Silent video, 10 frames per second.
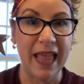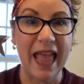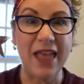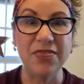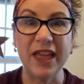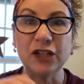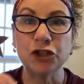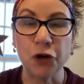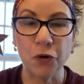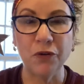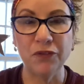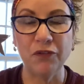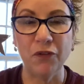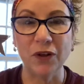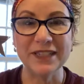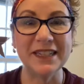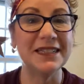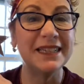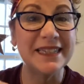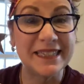and then turn off the faucet
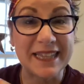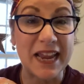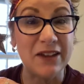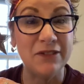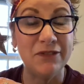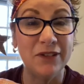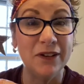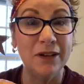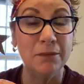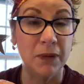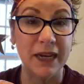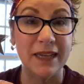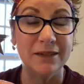to save money,